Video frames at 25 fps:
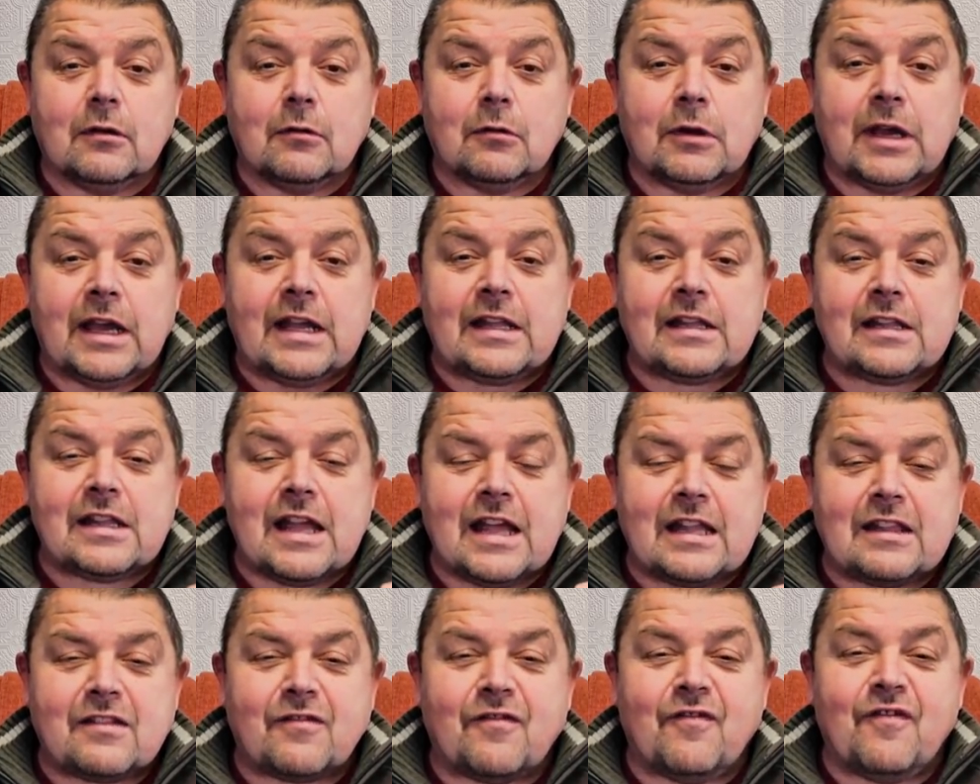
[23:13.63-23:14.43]

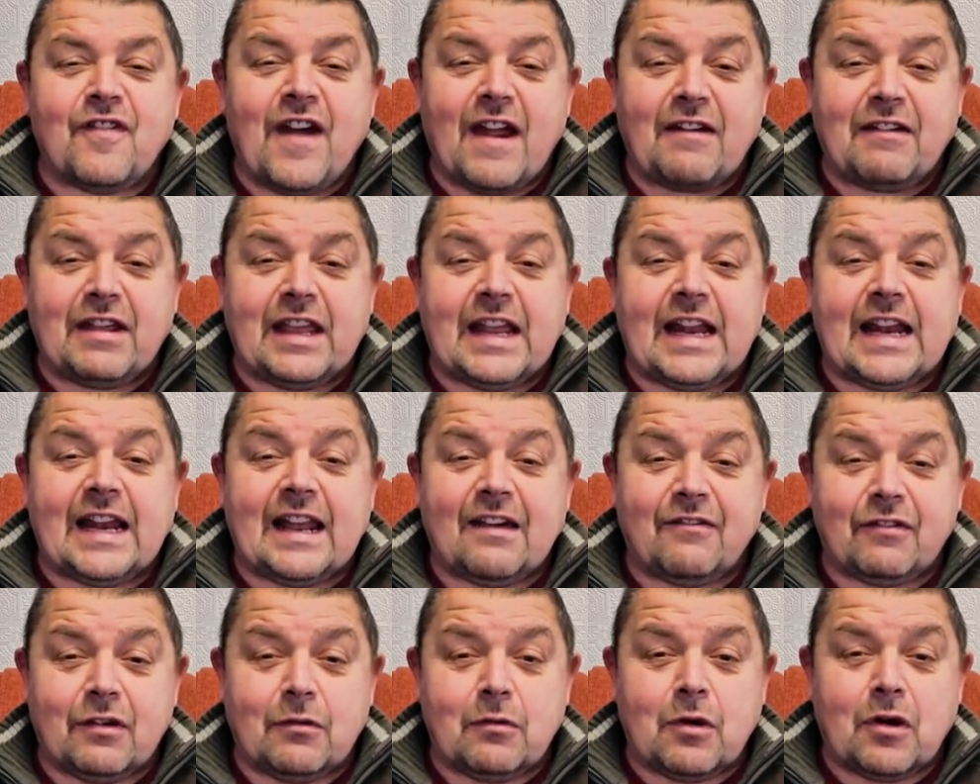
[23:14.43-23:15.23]
It's very
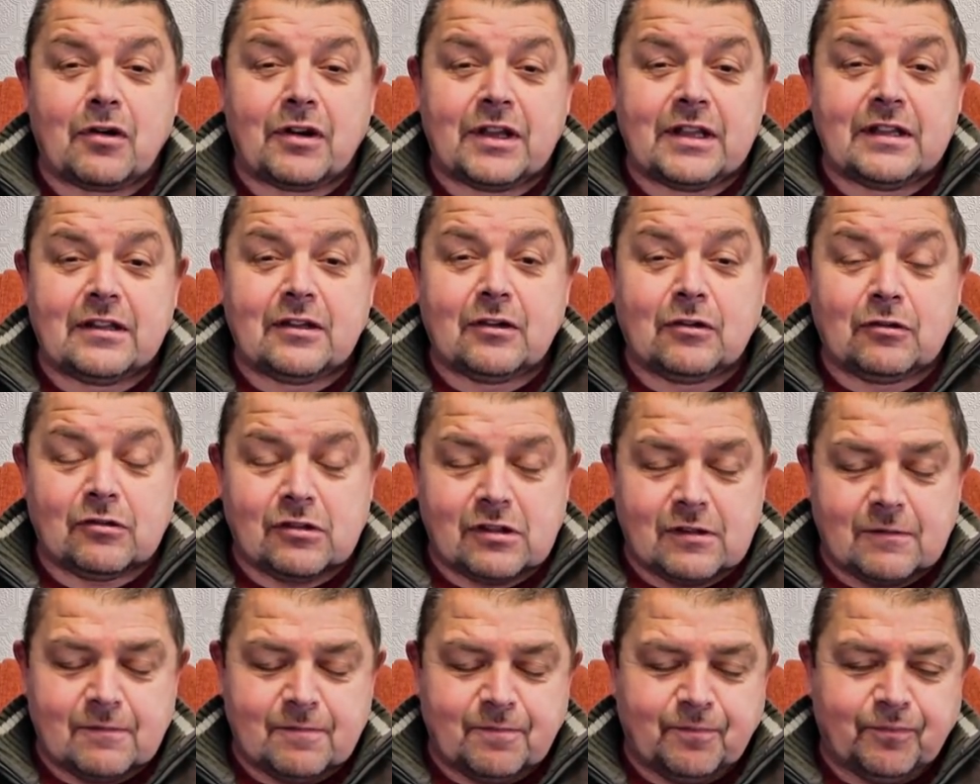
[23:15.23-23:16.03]
clever what it
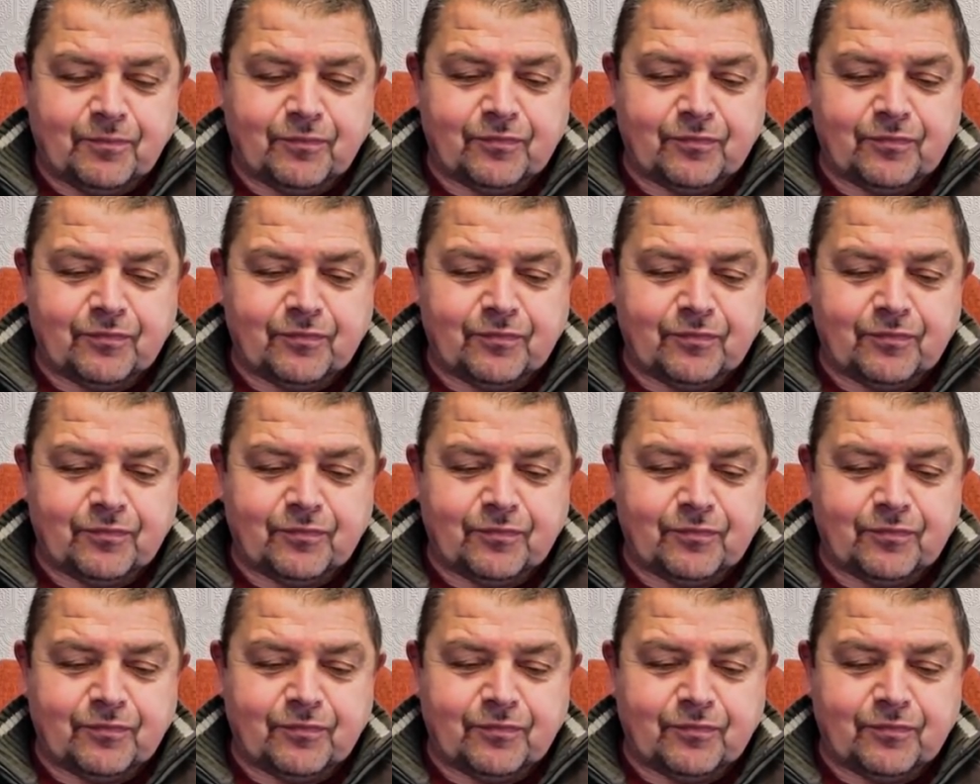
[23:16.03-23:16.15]
does.